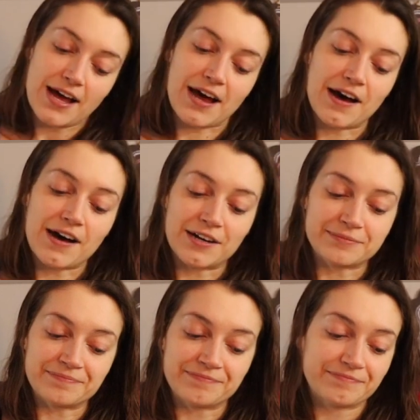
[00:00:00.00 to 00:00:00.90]

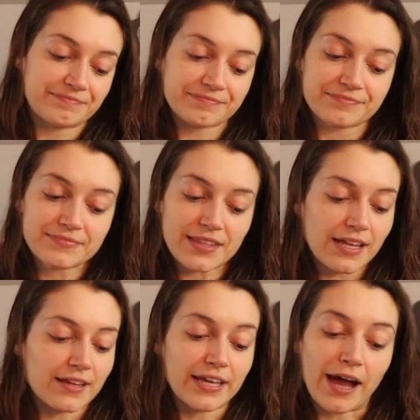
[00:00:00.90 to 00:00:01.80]
Um,
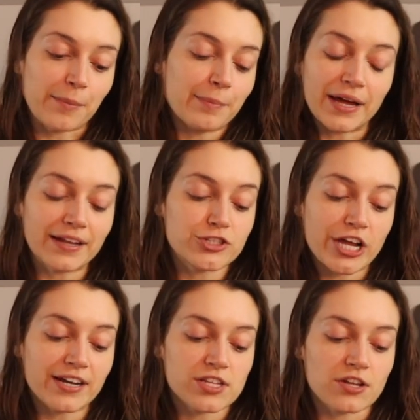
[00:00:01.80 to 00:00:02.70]
yeah, but
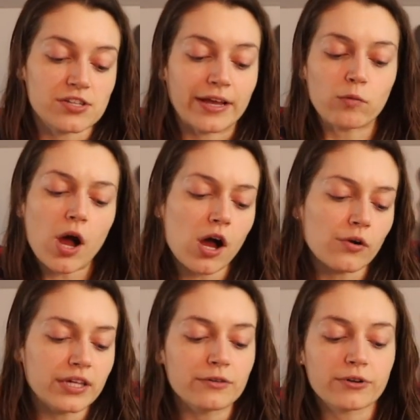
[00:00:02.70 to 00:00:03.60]
Jed is also like, whoa,
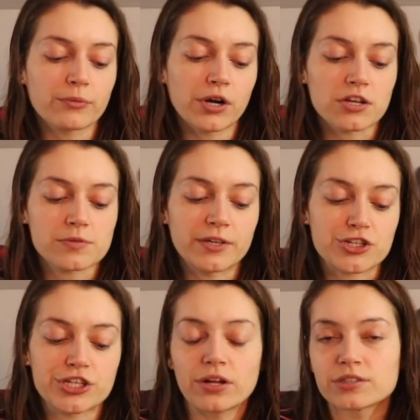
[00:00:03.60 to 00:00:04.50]
Kiefer would also be a
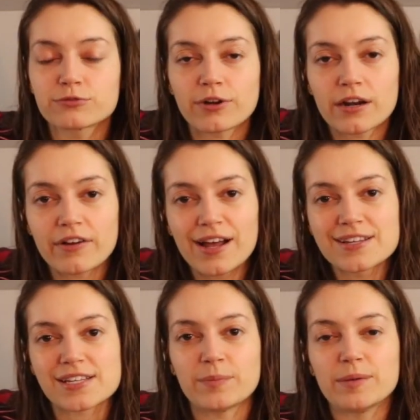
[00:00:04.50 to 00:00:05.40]
shield in front of
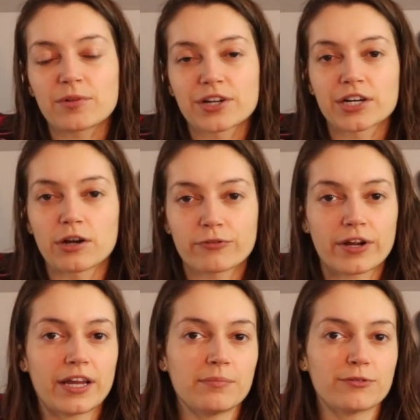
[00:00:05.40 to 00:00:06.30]
us. Like, people are gonna go for
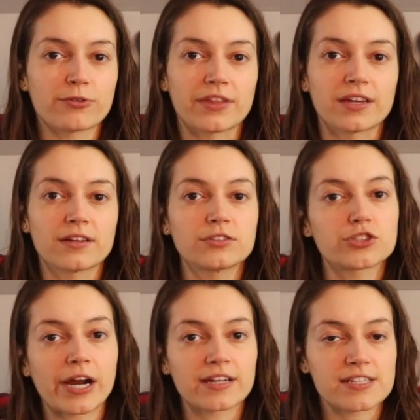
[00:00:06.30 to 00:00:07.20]
him before they
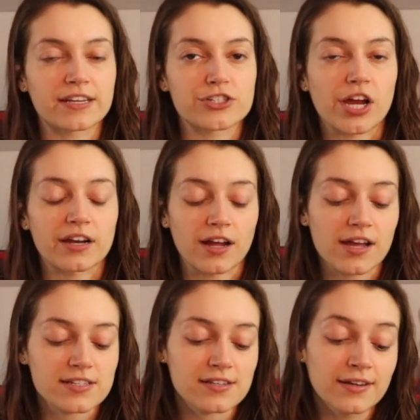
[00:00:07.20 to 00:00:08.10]
try to take a shot at
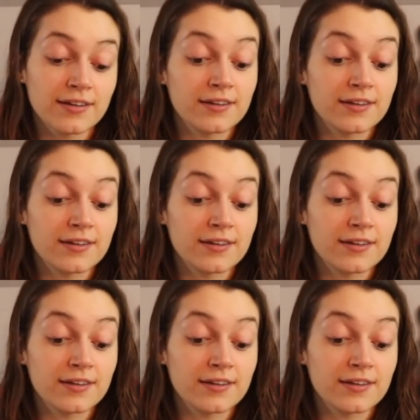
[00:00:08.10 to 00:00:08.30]
us.